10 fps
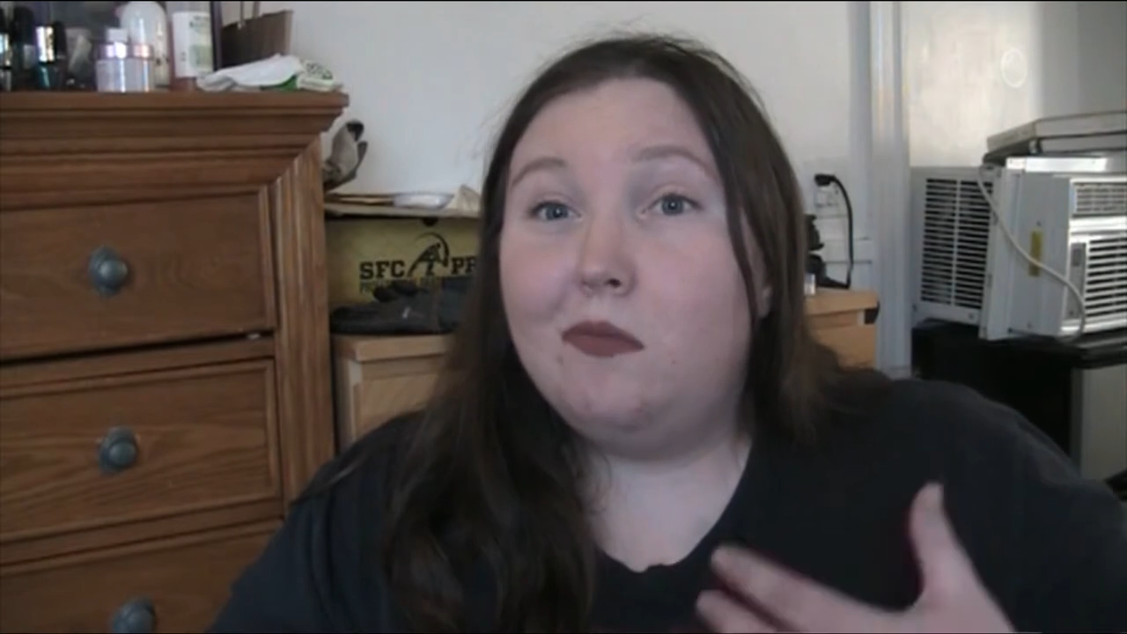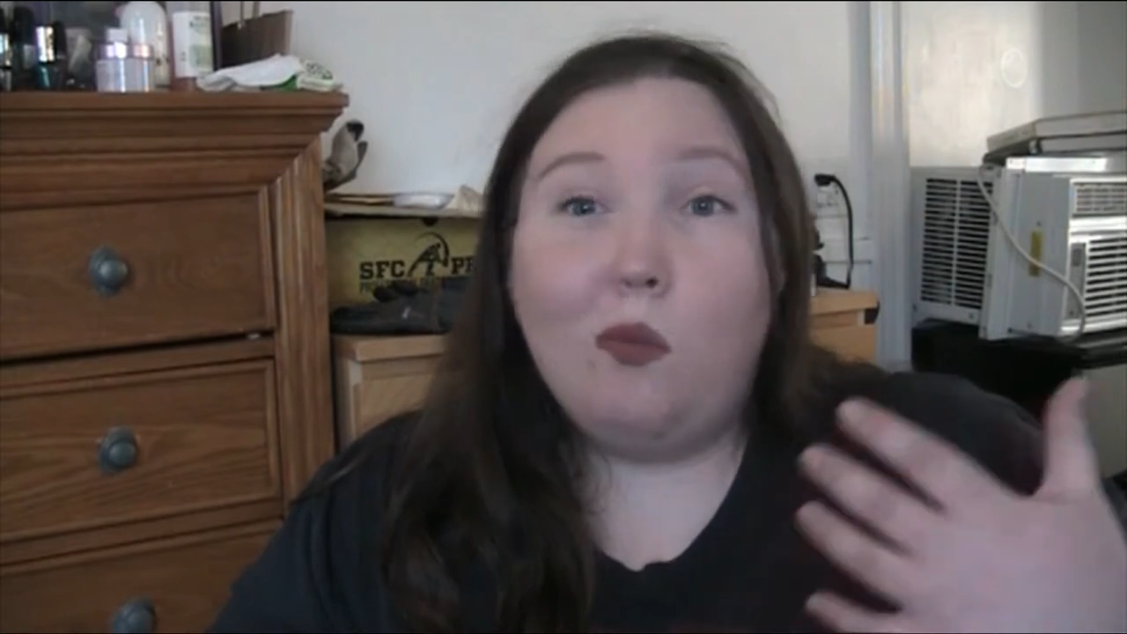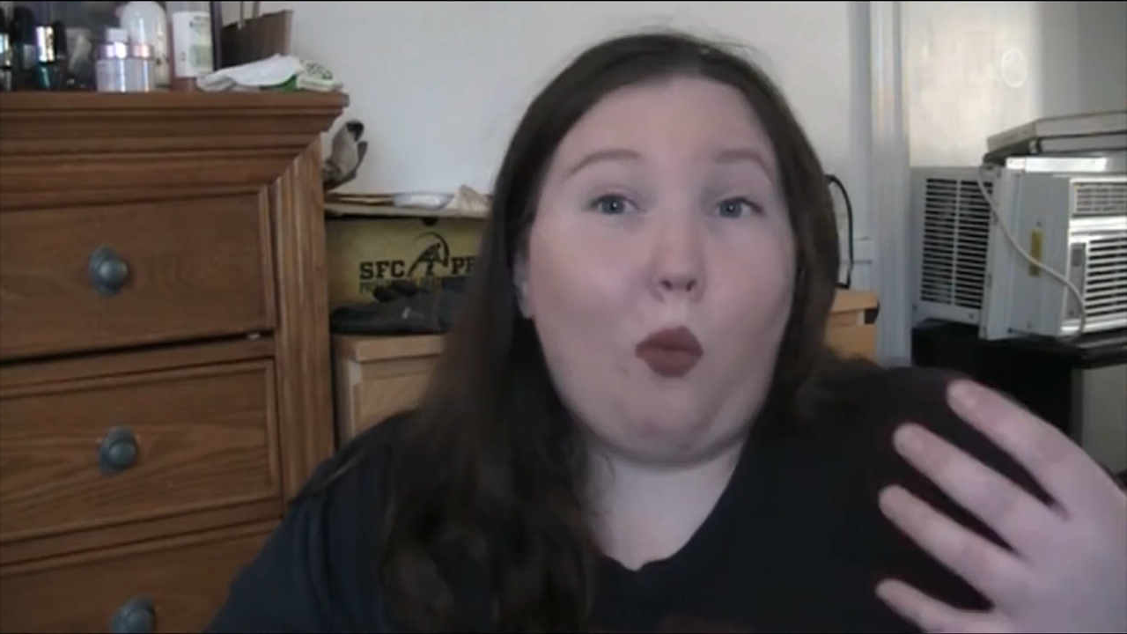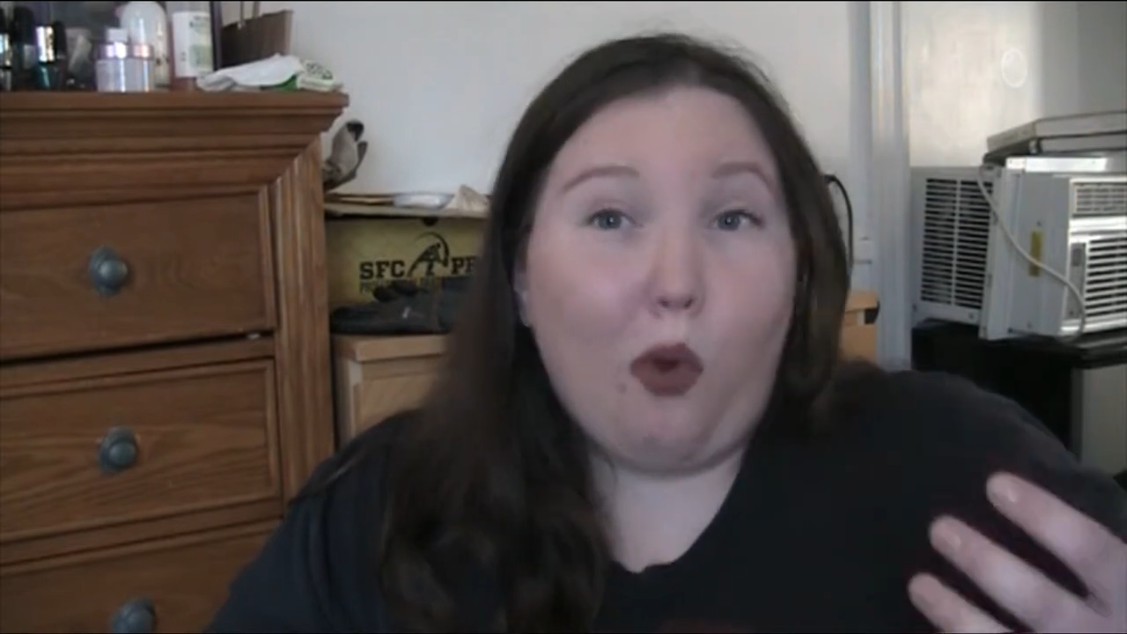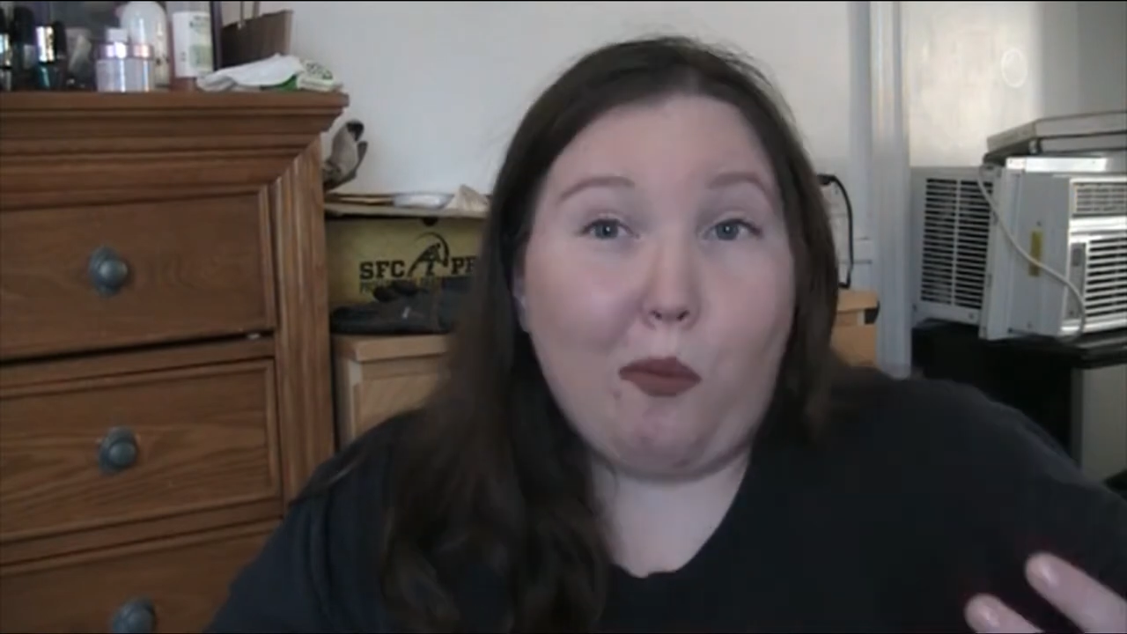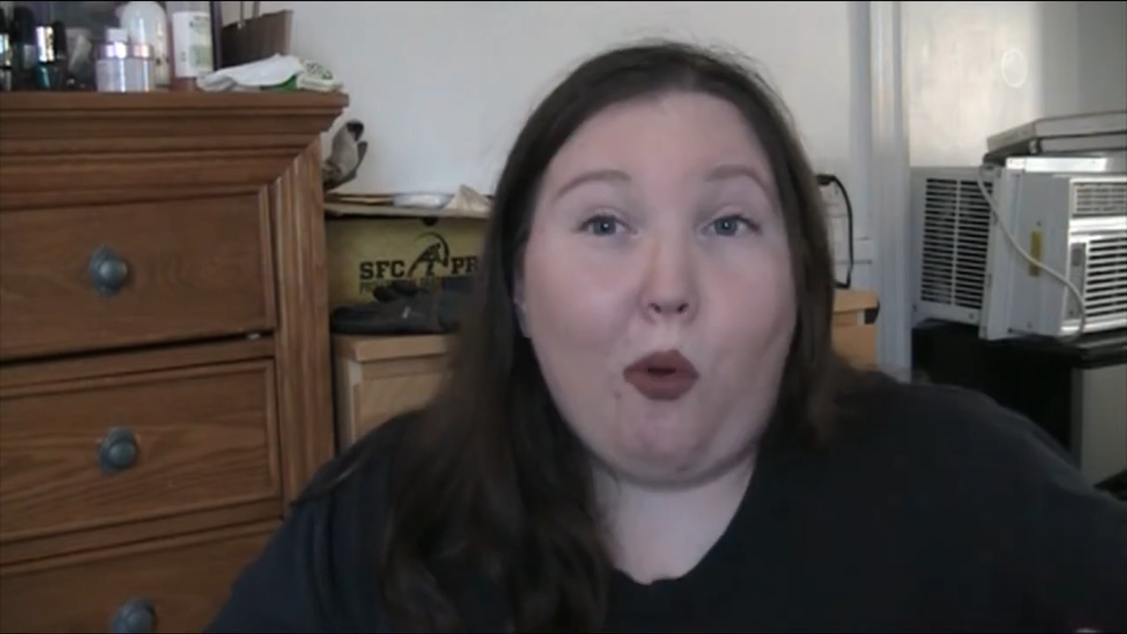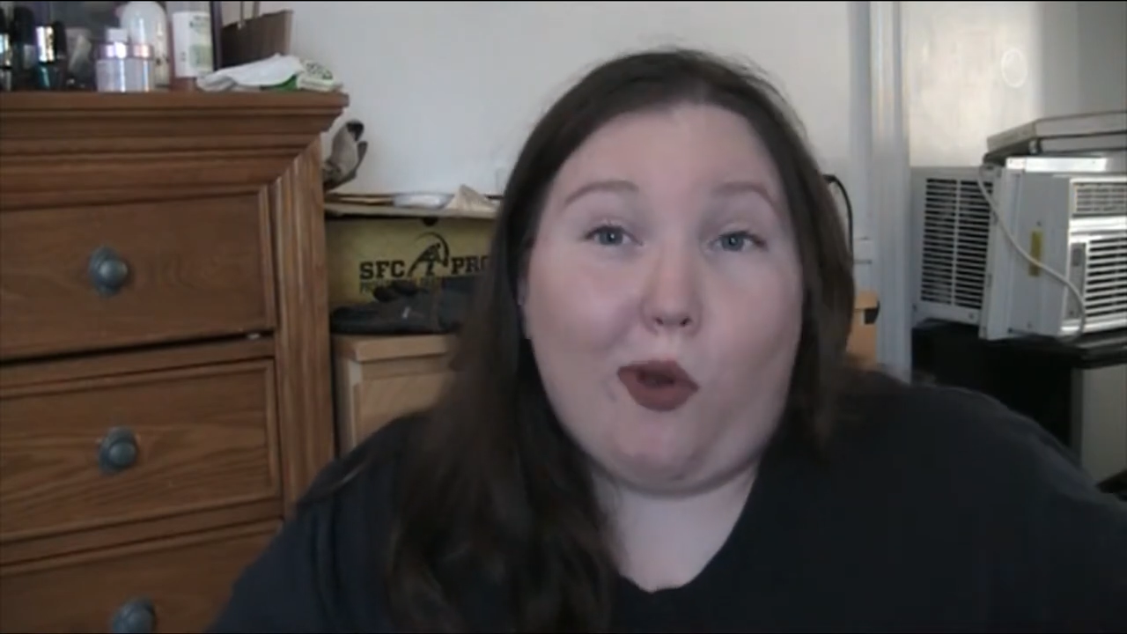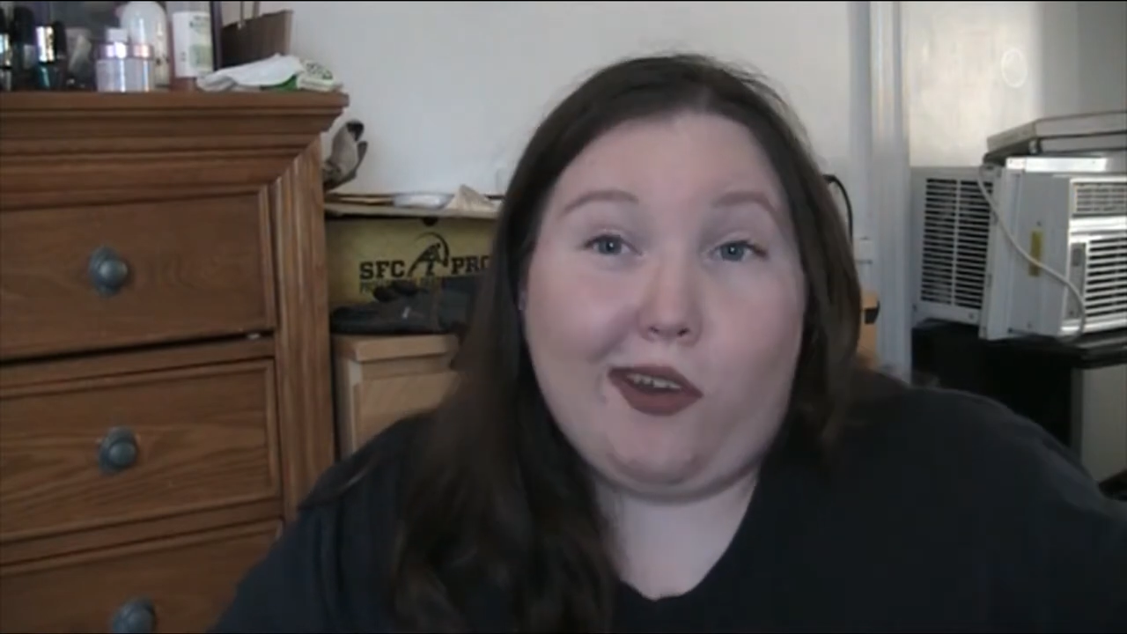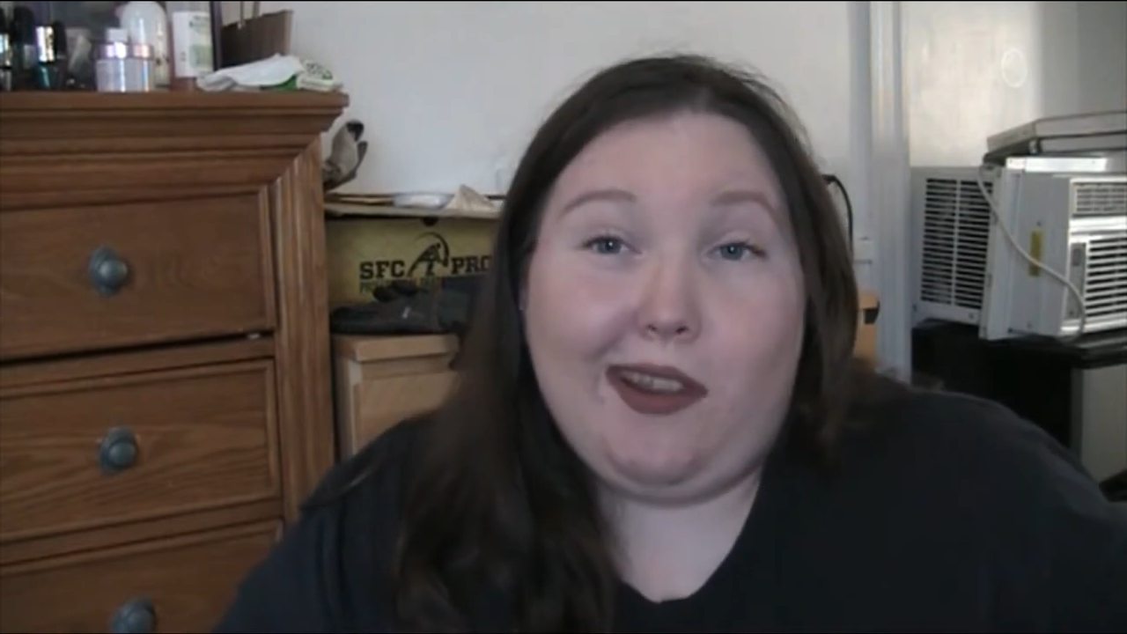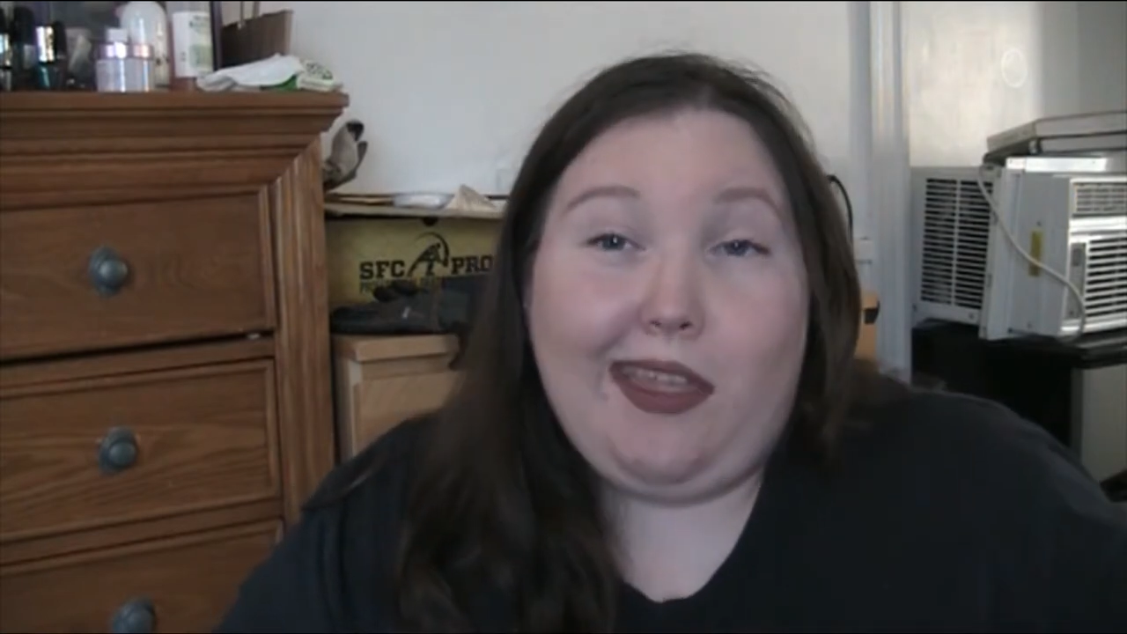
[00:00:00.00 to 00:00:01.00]
more
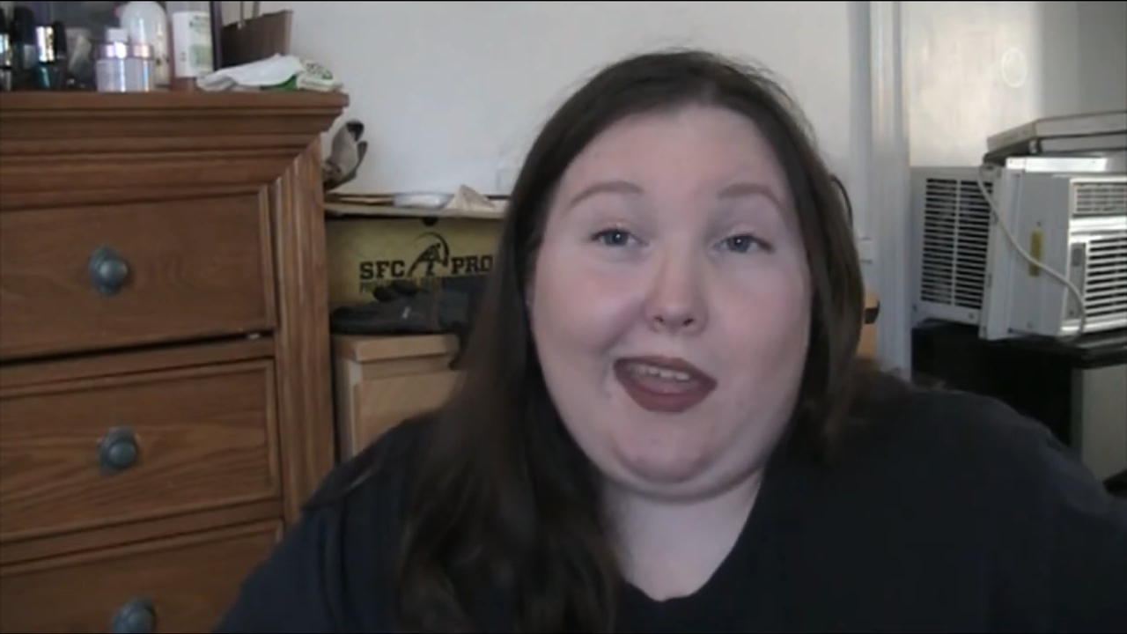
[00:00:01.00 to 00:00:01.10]
important